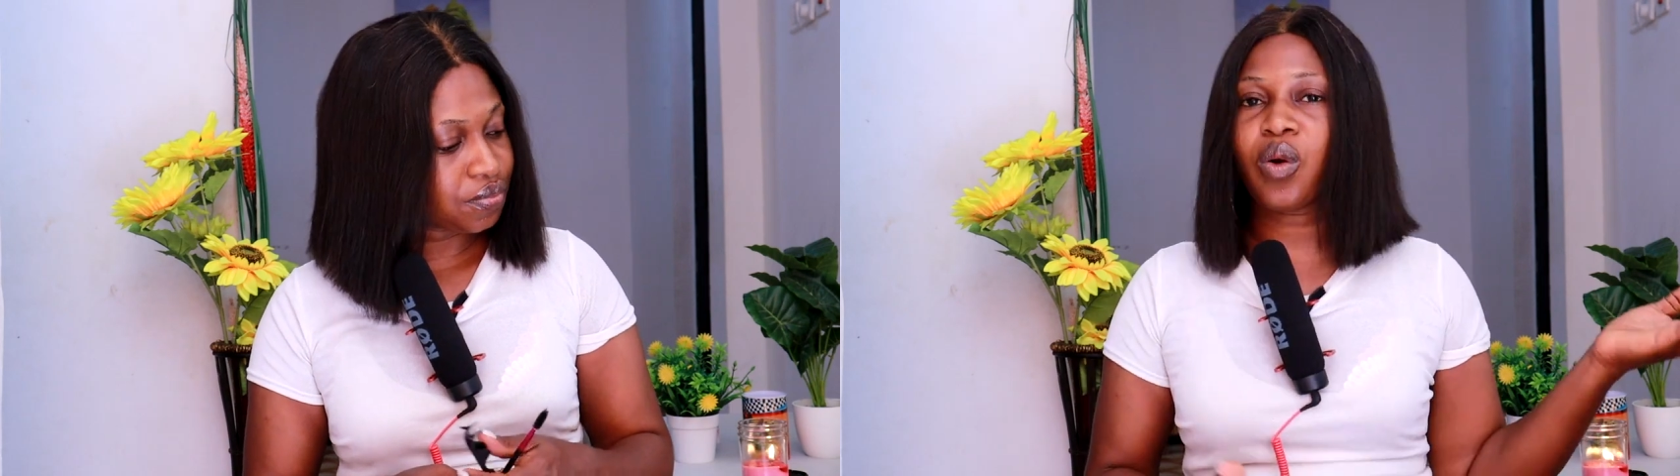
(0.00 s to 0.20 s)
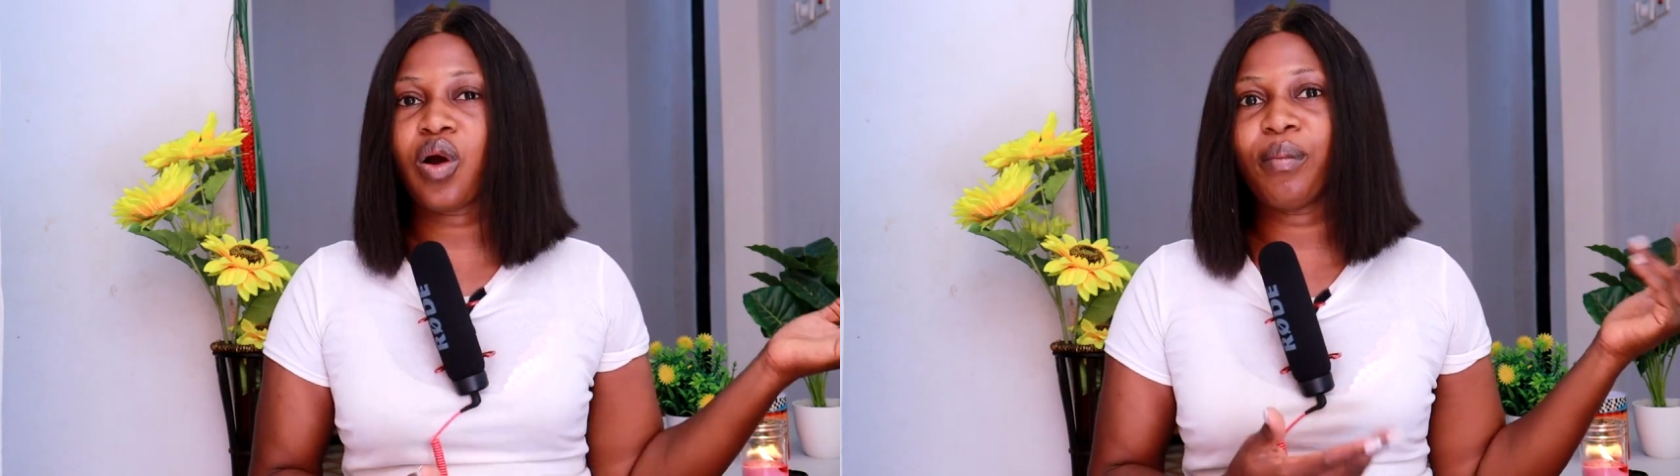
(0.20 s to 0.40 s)

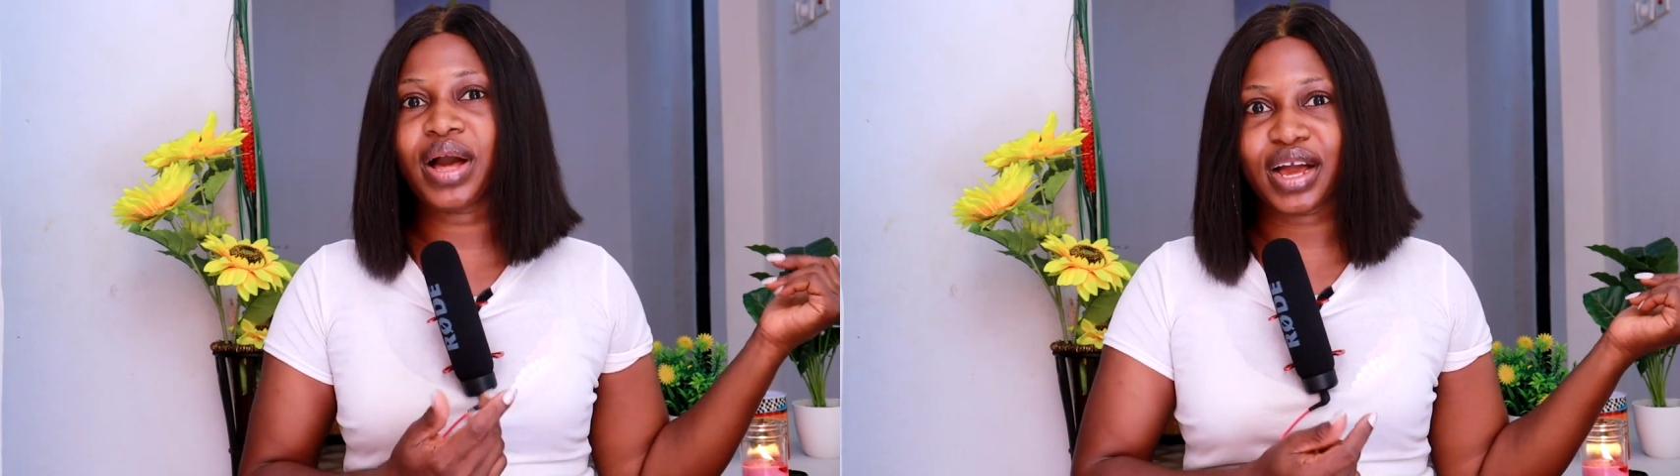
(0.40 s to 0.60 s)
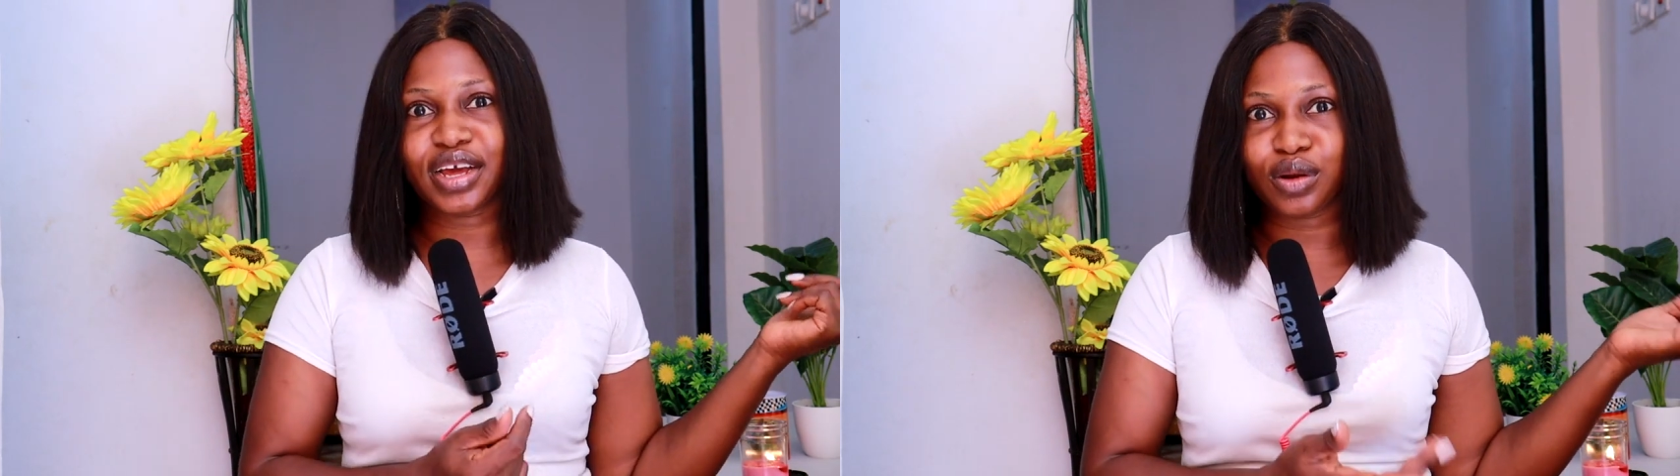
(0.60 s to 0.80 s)
I'll come
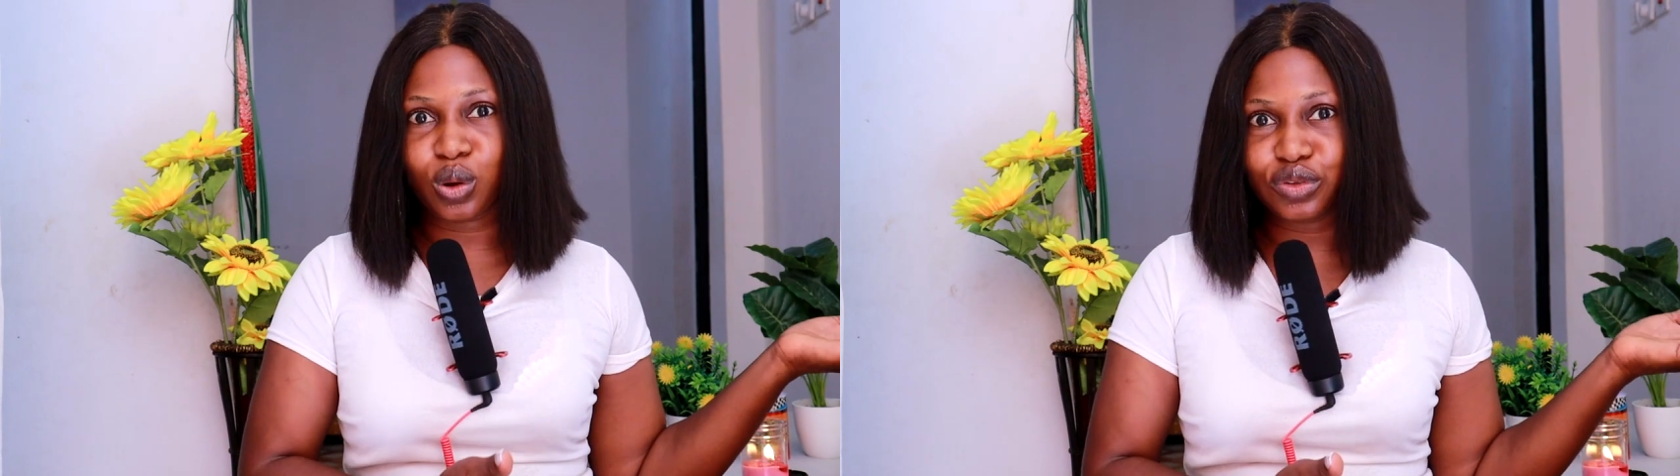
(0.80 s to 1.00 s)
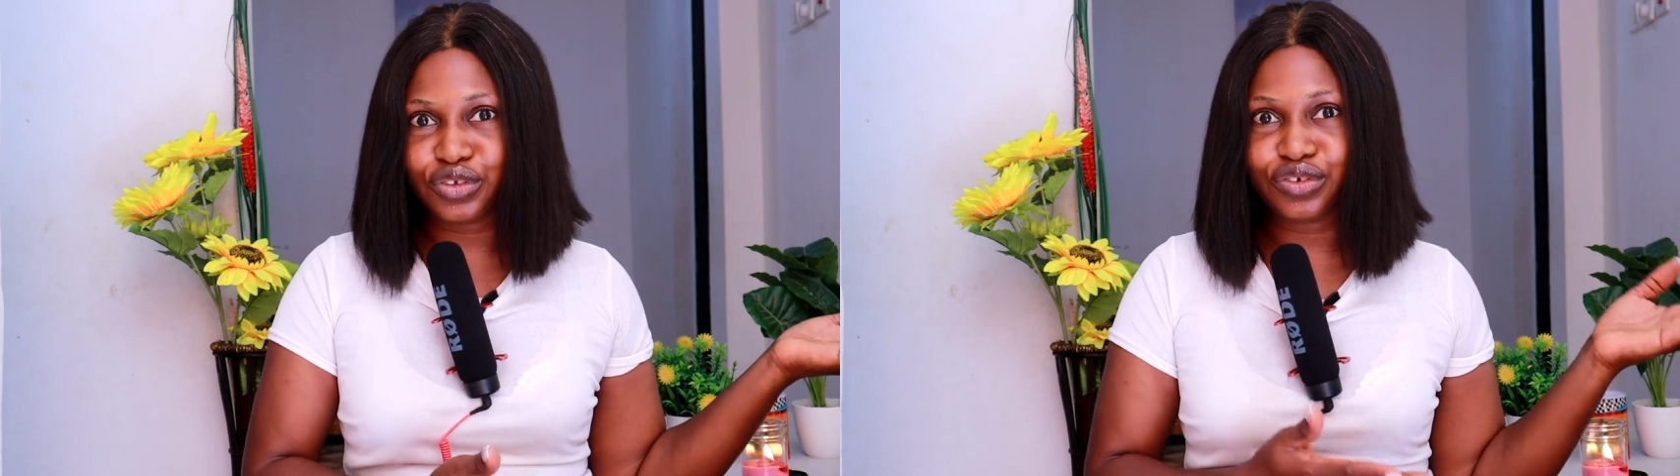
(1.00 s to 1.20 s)
back and
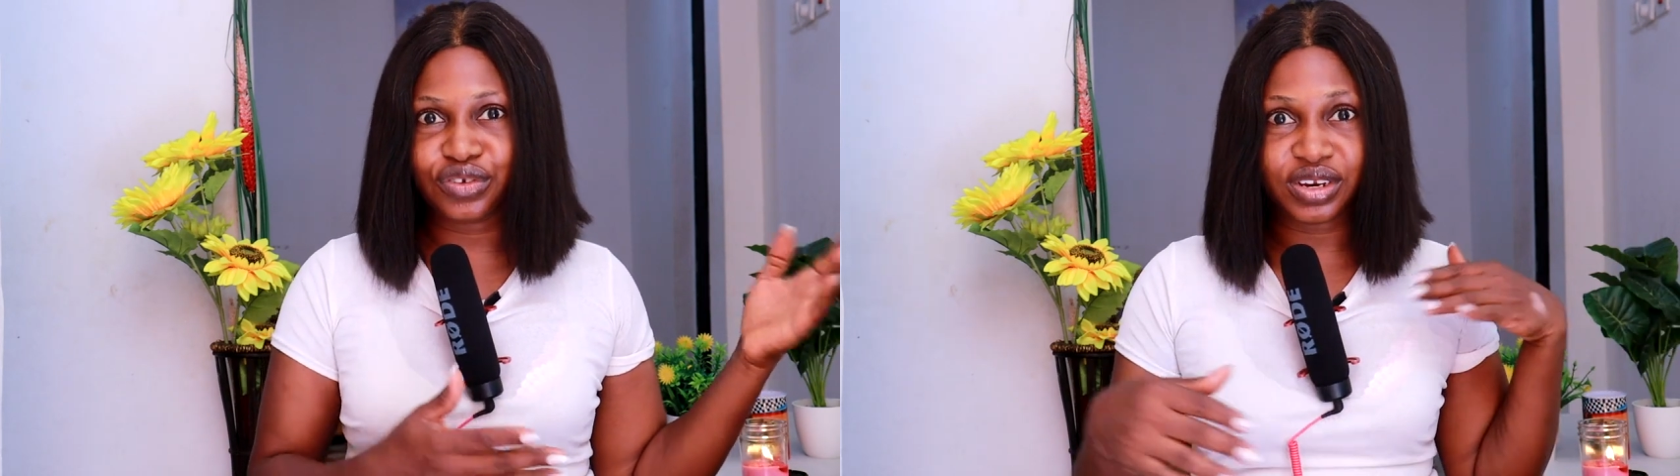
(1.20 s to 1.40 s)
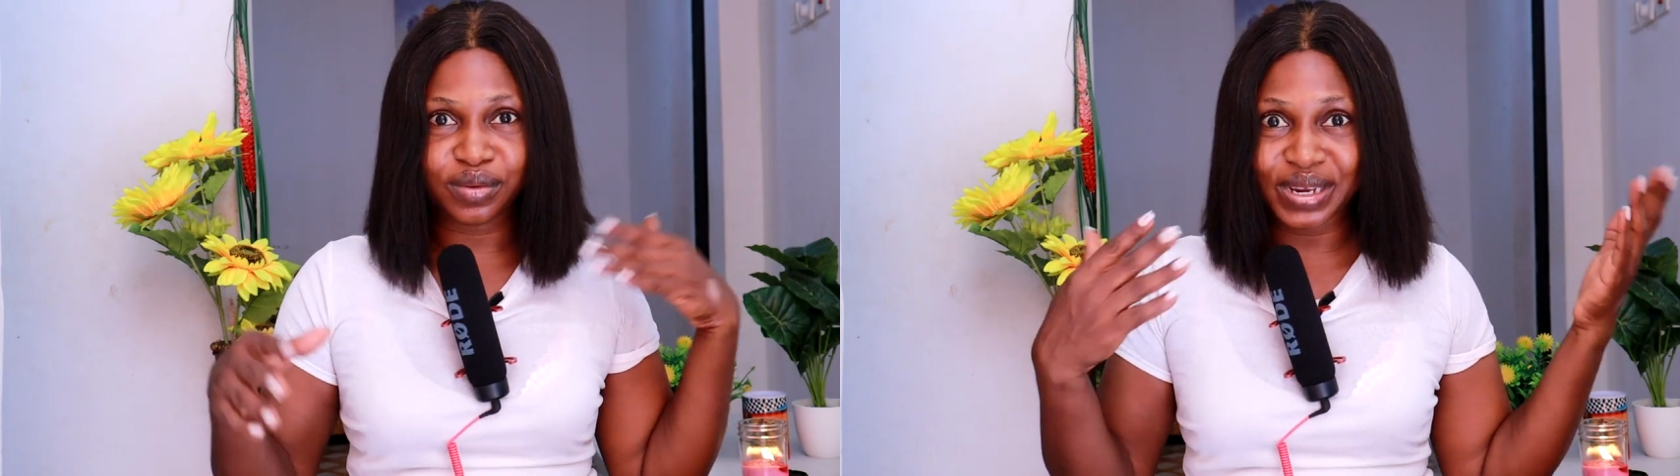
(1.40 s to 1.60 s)
continue
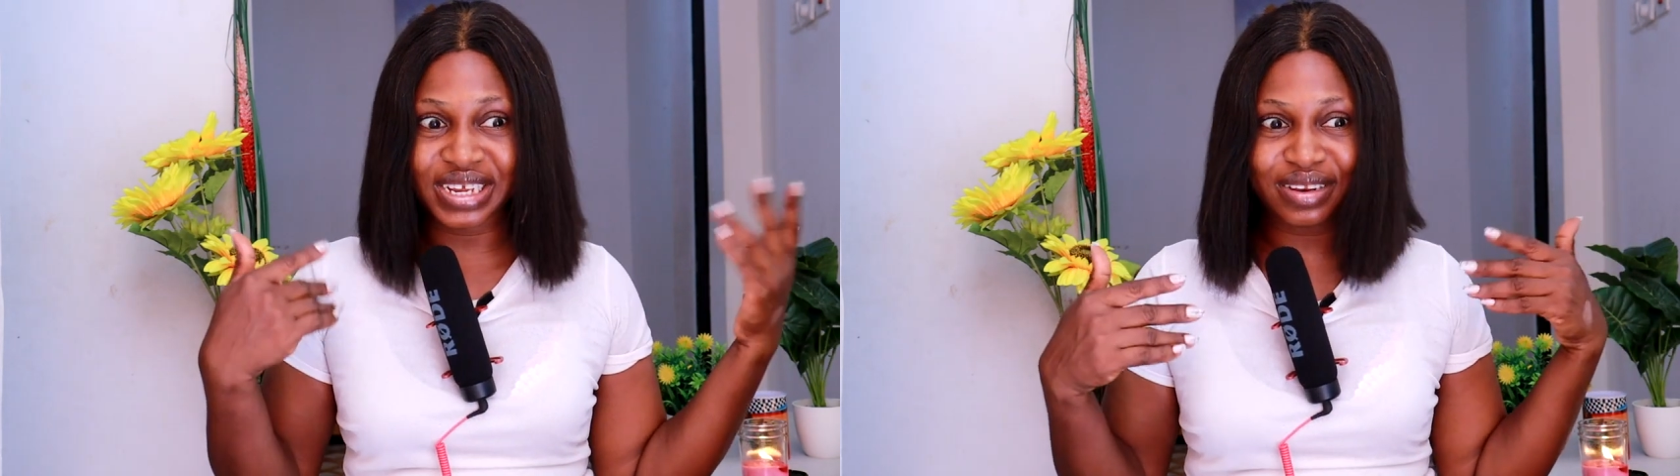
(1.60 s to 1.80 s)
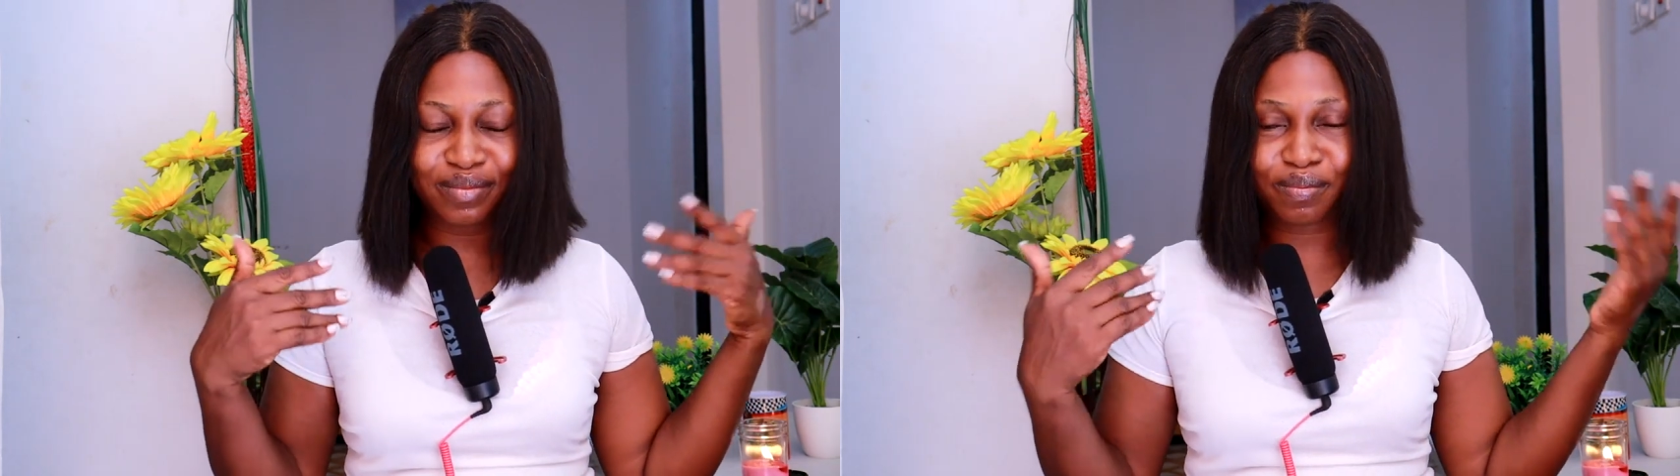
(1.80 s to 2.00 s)
the remaining